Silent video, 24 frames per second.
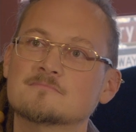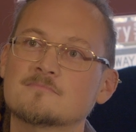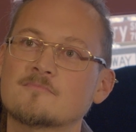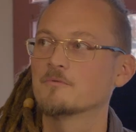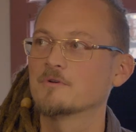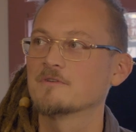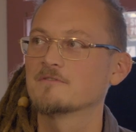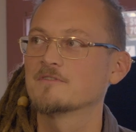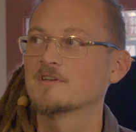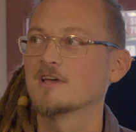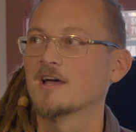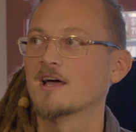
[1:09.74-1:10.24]

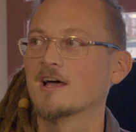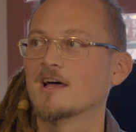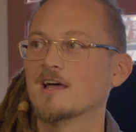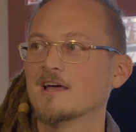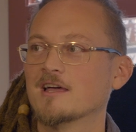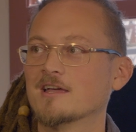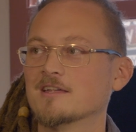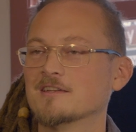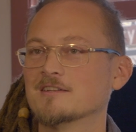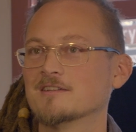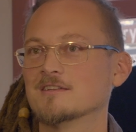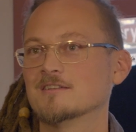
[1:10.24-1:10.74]
We've
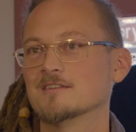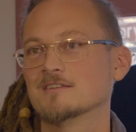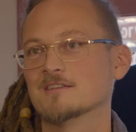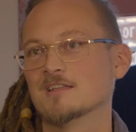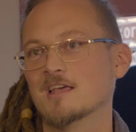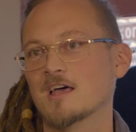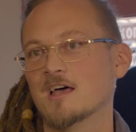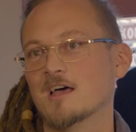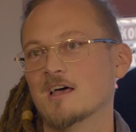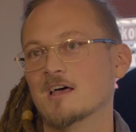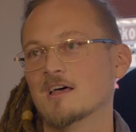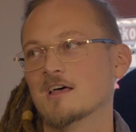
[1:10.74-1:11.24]
got
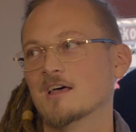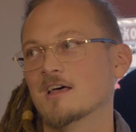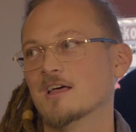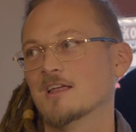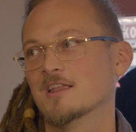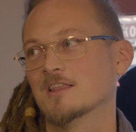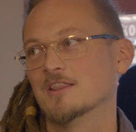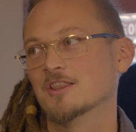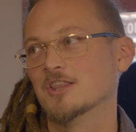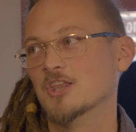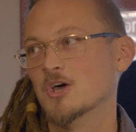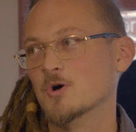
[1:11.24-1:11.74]

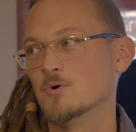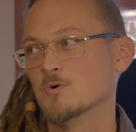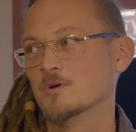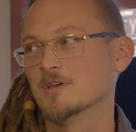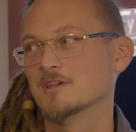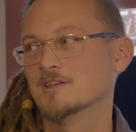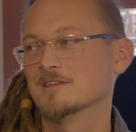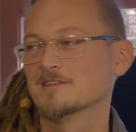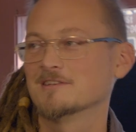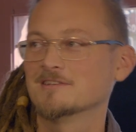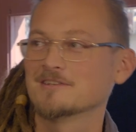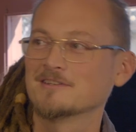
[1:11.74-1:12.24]

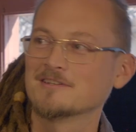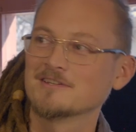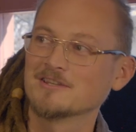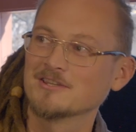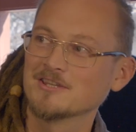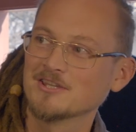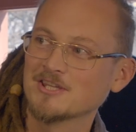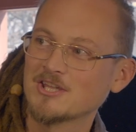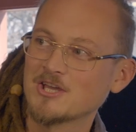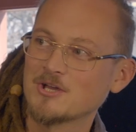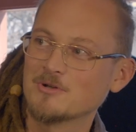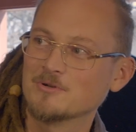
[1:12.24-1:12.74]
Logan,
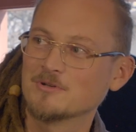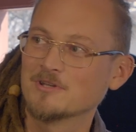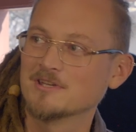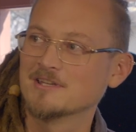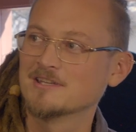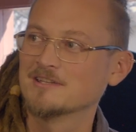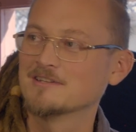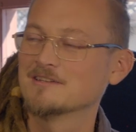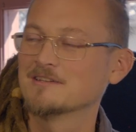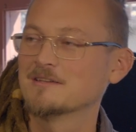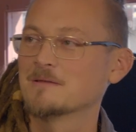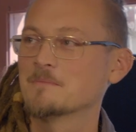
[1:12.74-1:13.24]

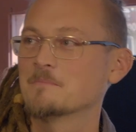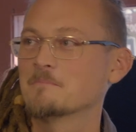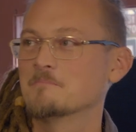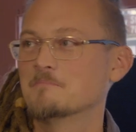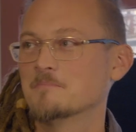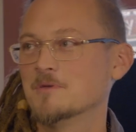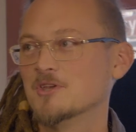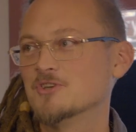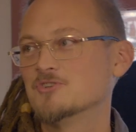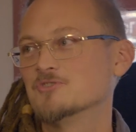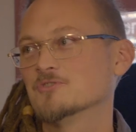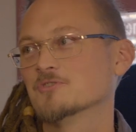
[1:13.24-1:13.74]

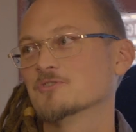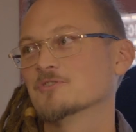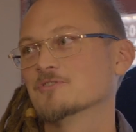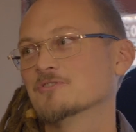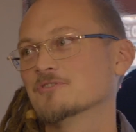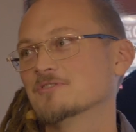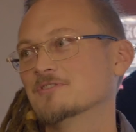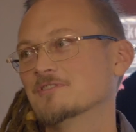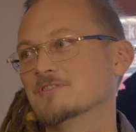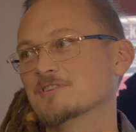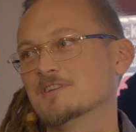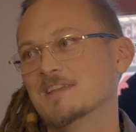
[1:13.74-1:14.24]
Mitchell,
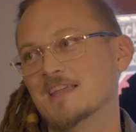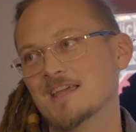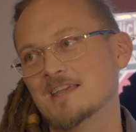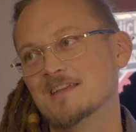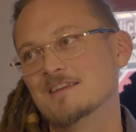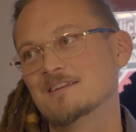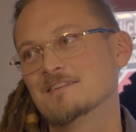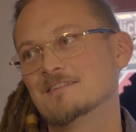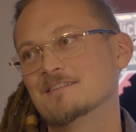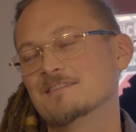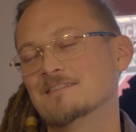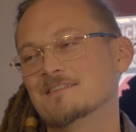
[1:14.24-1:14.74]

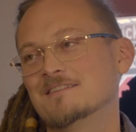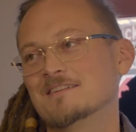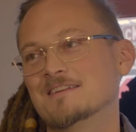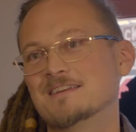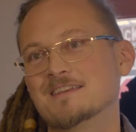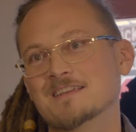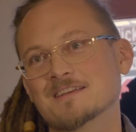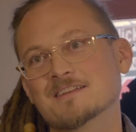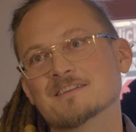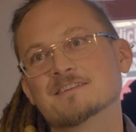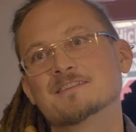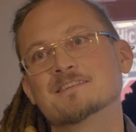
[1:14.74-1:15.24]
Nate,
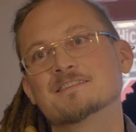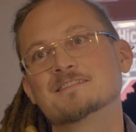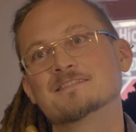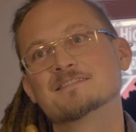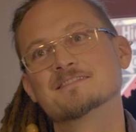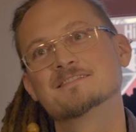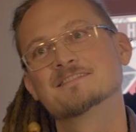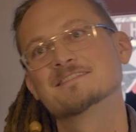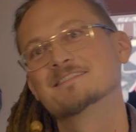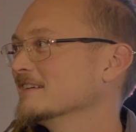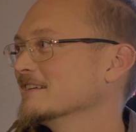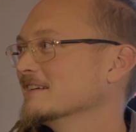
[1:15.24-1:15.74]
Dylan.
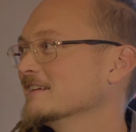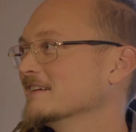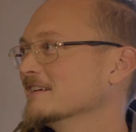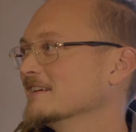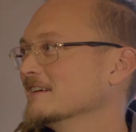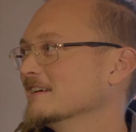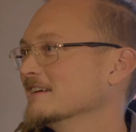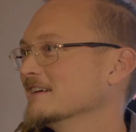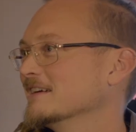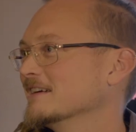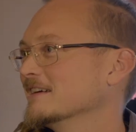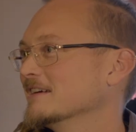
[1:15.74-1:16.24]

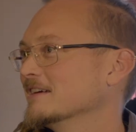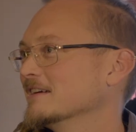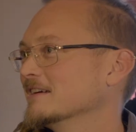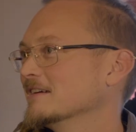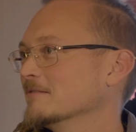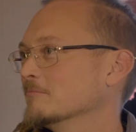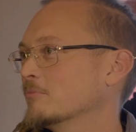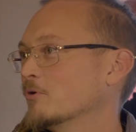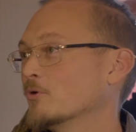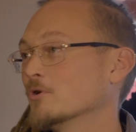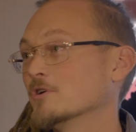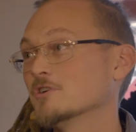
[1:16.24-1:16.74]

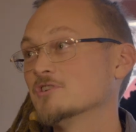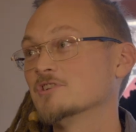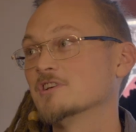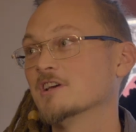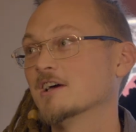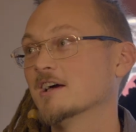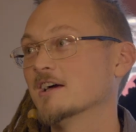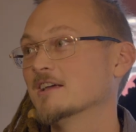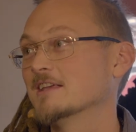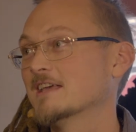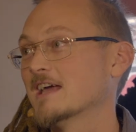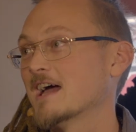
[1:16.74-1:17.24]

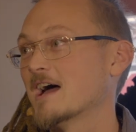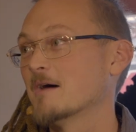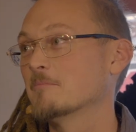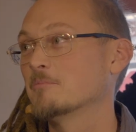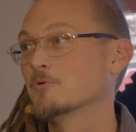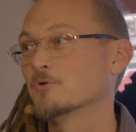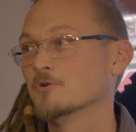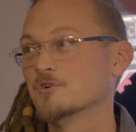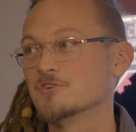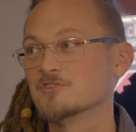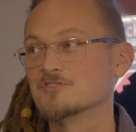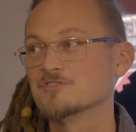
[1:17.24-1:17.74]
Portia, yeah,
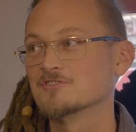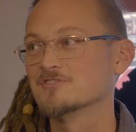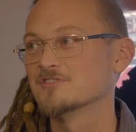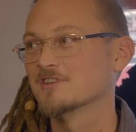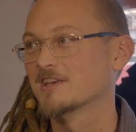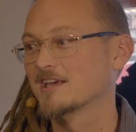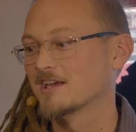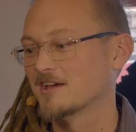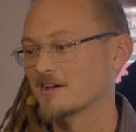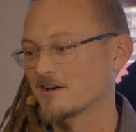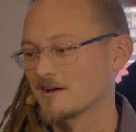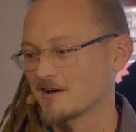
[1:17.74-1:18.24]
Portia's
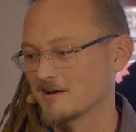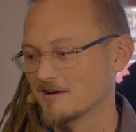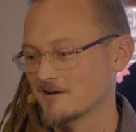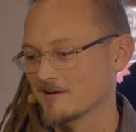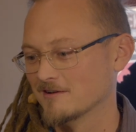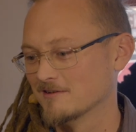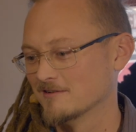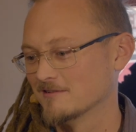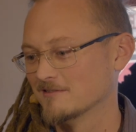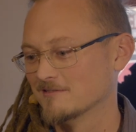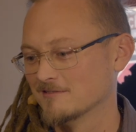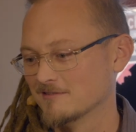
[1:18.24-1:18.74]
like
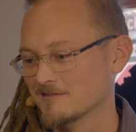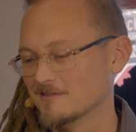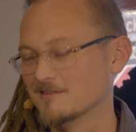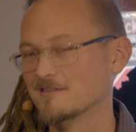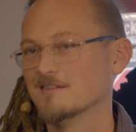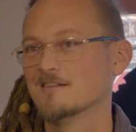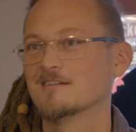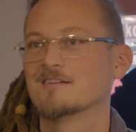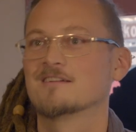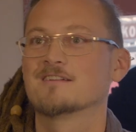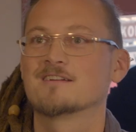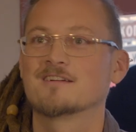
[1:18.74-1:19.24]
our
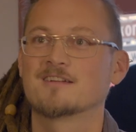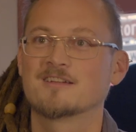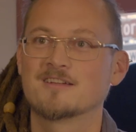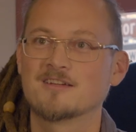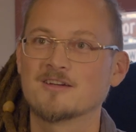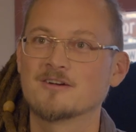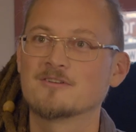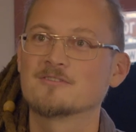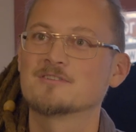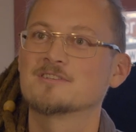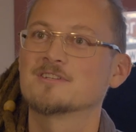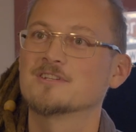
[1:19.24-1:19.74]

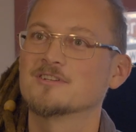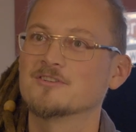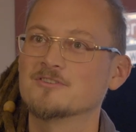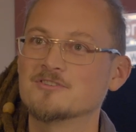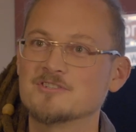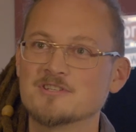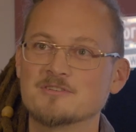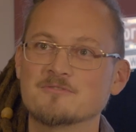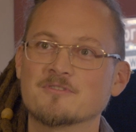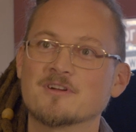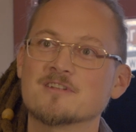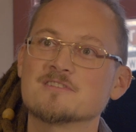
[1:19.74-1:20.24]
go-to.
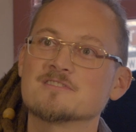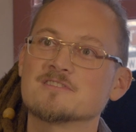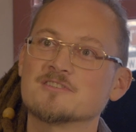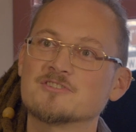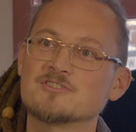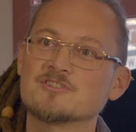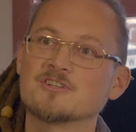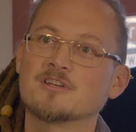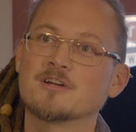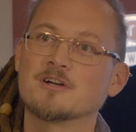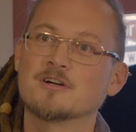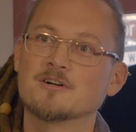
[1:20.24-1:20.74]
She runs the
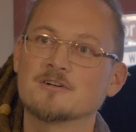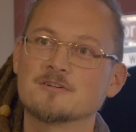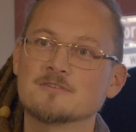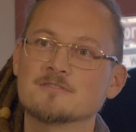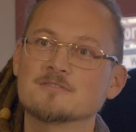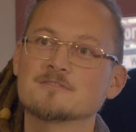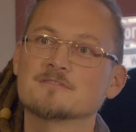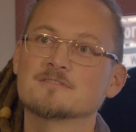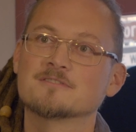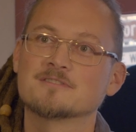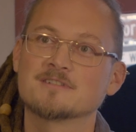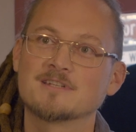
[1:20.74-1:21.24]

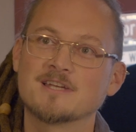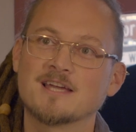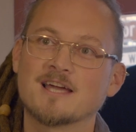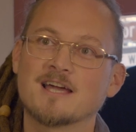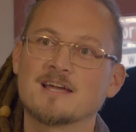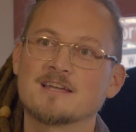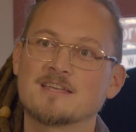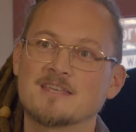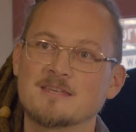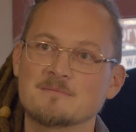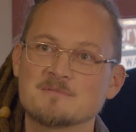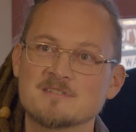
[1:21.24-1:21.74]
show.
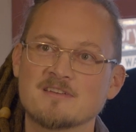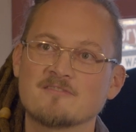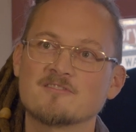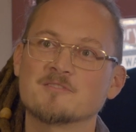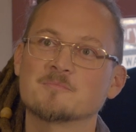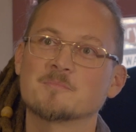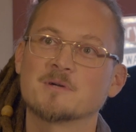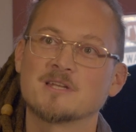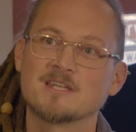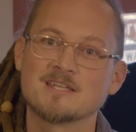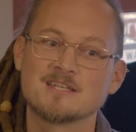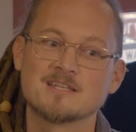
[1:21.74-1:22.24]
Yeah, it keeps
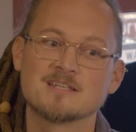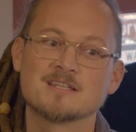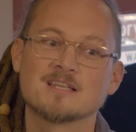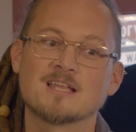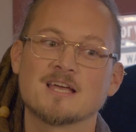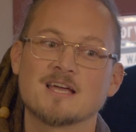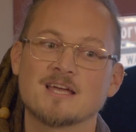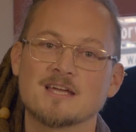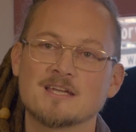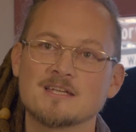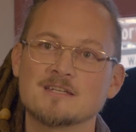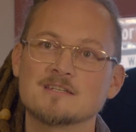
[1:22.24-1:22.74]
everybody in
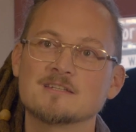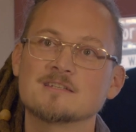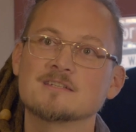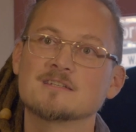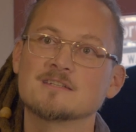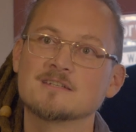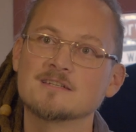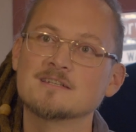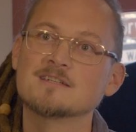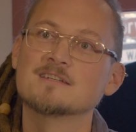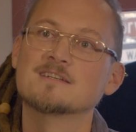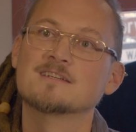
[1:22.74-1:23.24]
line.
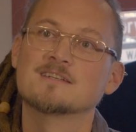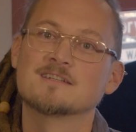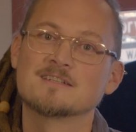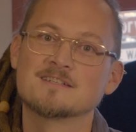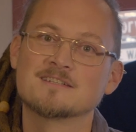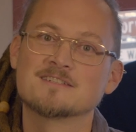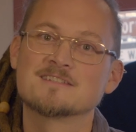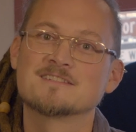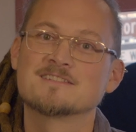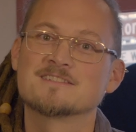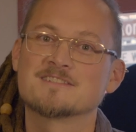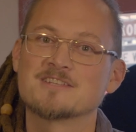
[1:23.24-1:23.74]

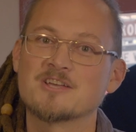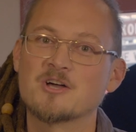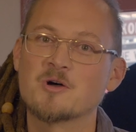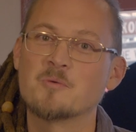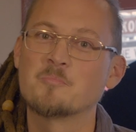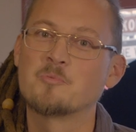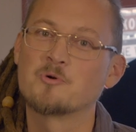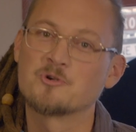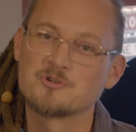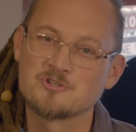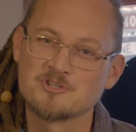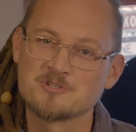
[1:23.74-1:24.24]
So
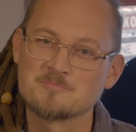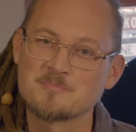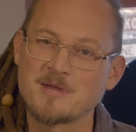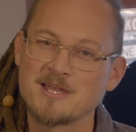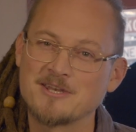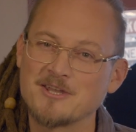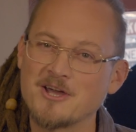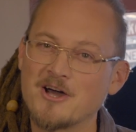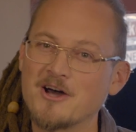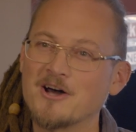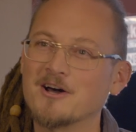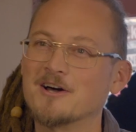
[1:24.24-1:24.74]
Portia's
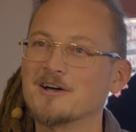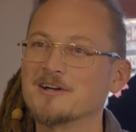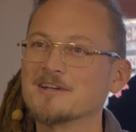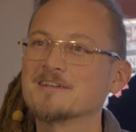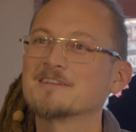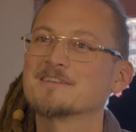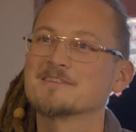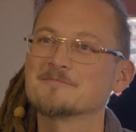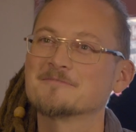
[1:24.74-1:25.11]
my dog.